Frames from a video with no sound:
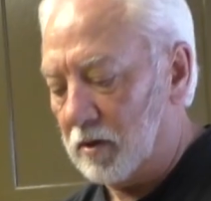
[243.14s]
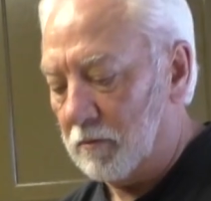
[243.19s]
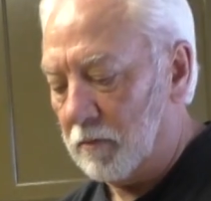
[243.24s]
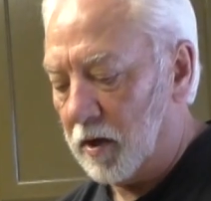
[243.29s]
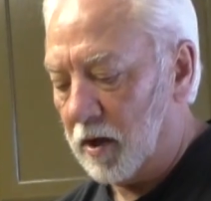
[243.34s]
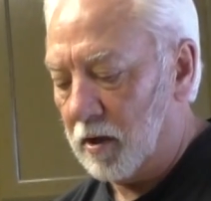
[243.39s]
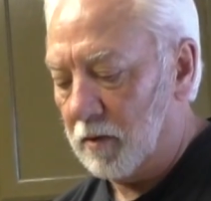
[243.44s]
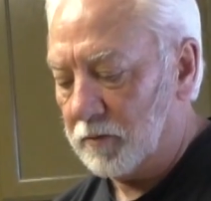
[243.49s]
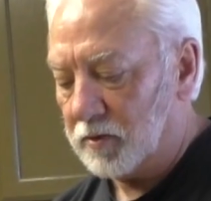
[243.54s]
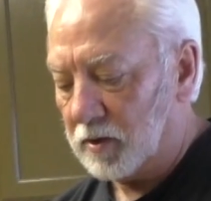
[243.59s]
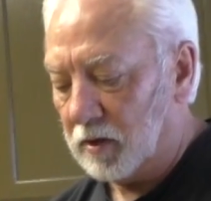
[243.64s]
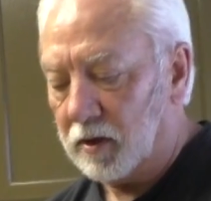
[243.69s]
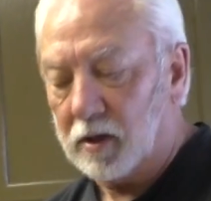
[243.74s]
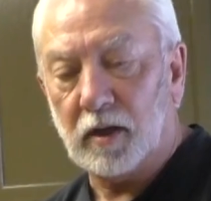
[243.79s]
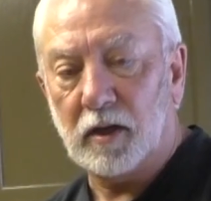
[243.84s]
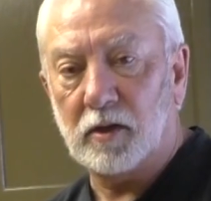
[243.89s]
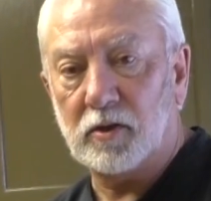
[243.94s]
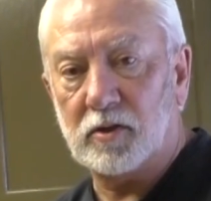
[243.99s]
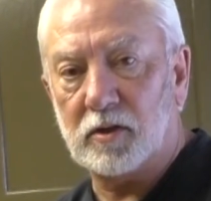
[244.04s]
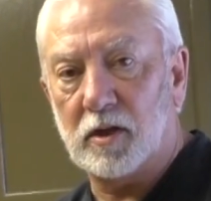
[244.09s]
and bumps and
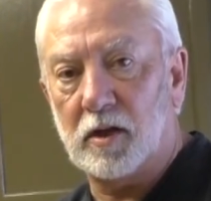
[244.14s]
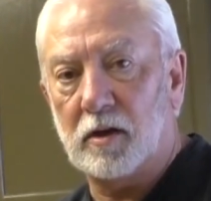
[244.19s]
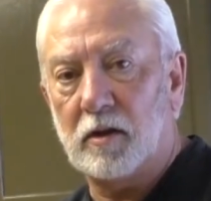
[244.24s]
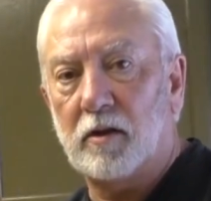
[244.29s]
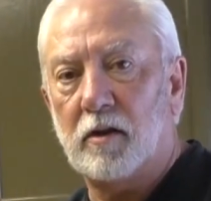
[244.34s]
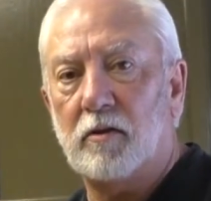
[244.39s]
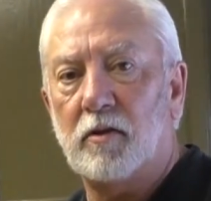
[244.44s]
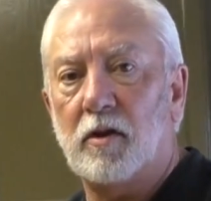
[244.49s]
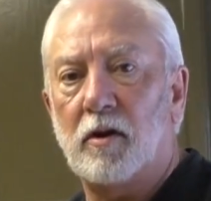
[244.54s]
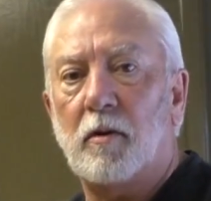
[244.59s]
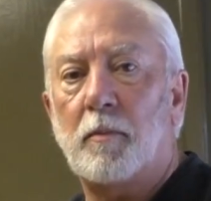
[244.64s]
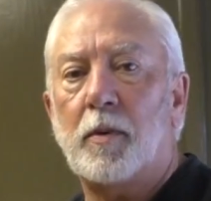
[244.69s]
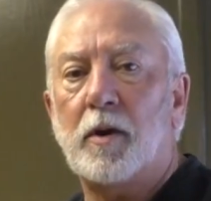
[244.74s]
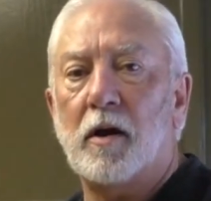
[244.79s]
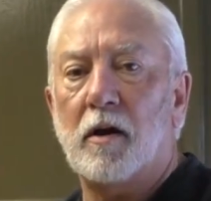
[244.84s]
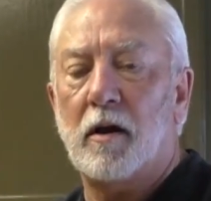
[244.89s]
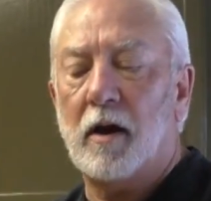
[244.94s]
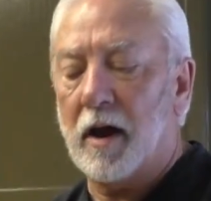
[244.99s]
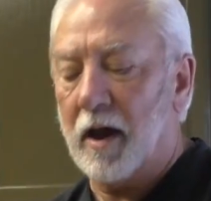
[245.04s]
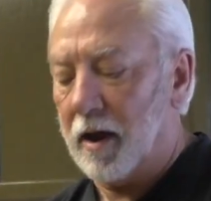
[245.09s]
things that, that
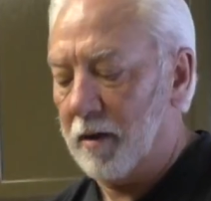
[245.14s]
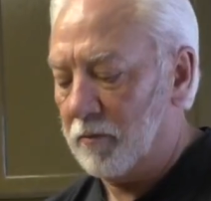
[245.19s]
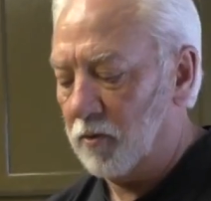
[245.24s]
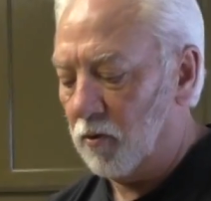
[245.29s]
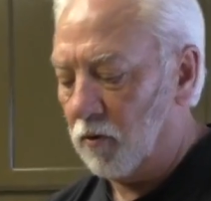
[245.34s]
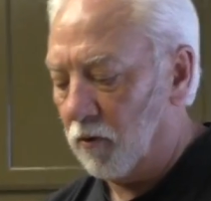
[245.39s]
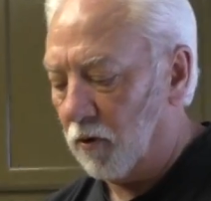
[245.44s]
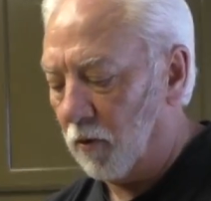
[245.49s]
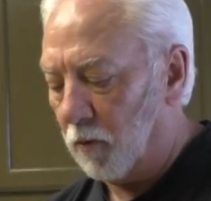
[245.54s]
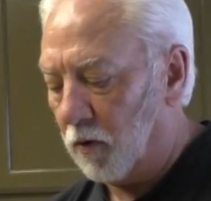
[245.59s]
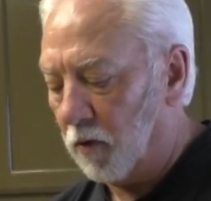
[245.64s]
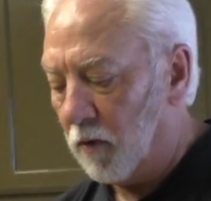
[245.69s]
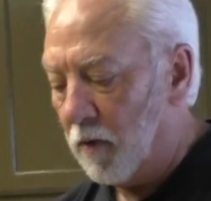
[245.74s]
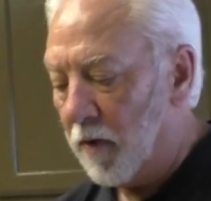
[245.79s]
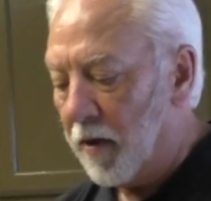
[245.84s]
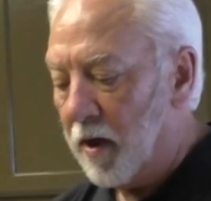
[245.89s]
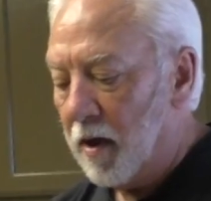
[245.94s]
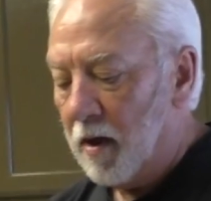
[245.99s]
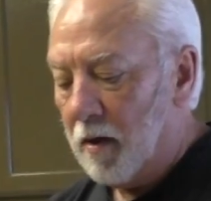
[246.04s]
appear abnormal.